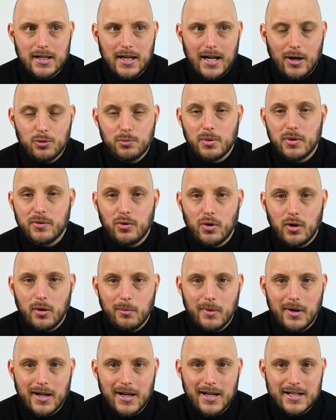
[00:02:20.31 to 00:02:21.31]

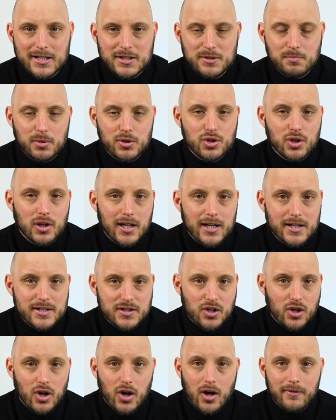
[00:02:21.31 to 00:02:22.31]
outperform a
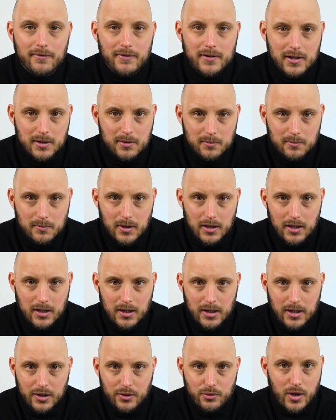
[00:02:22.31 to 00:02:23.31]
specialized coffee
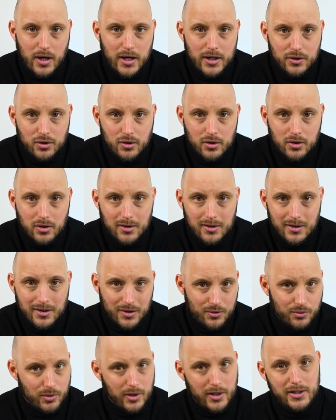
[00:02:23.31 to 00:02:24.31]
grinder
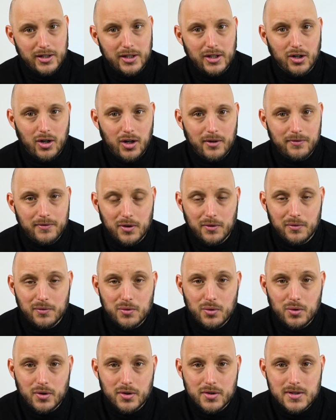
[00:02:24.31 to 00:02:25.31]
grinding coffee, of
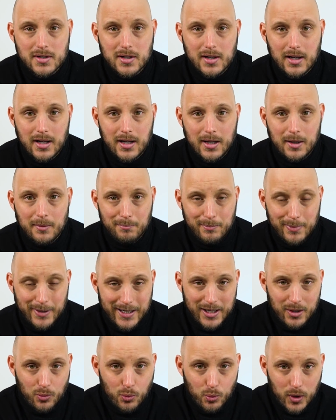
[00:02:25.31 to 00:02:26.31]
course, but
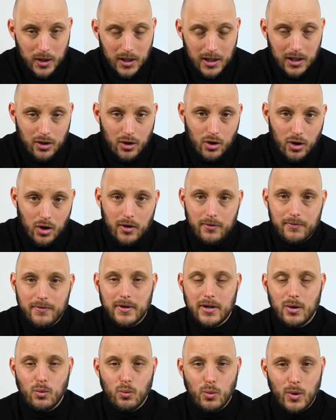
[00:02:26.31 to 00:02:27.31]
it will offer
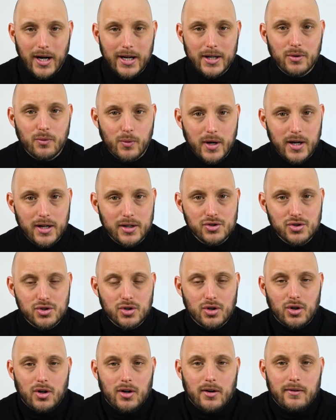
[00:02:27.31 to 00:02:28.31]
a wide range
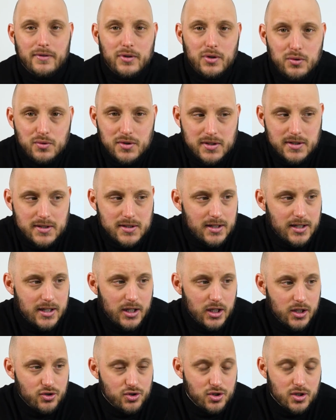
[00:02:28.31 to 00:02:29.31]
of uses
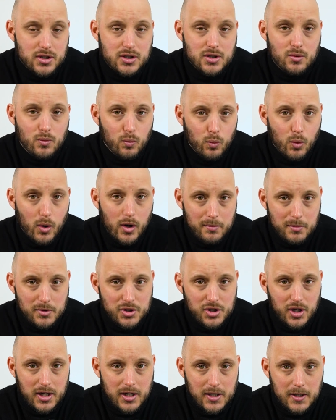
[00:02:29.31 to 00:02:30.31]
in just one
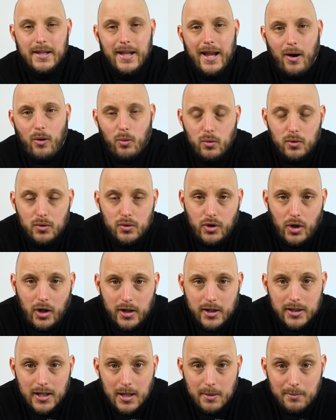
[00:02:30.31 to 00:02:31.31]
machine. Now,
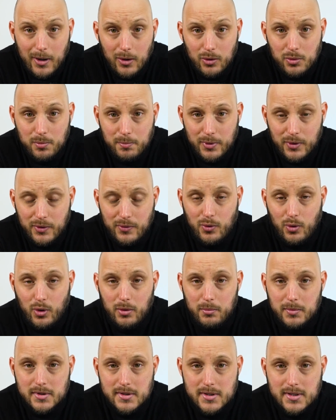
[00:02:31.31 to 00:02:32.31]
talking about
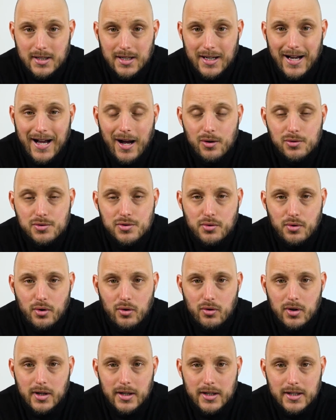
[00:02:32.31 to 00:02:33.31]
performance, how
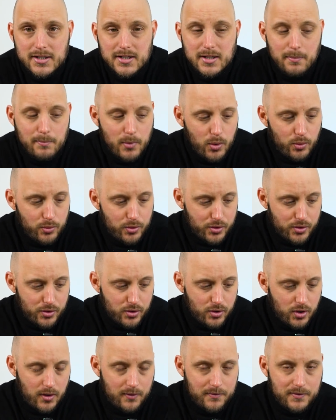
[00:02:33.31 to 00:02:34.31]
strong is the motor
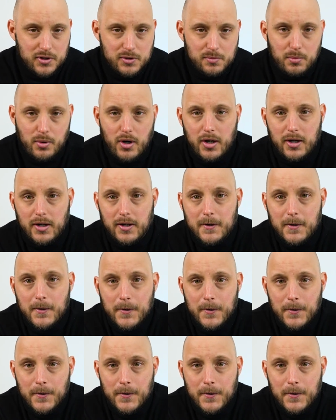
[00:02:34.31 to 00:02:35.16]
of this product?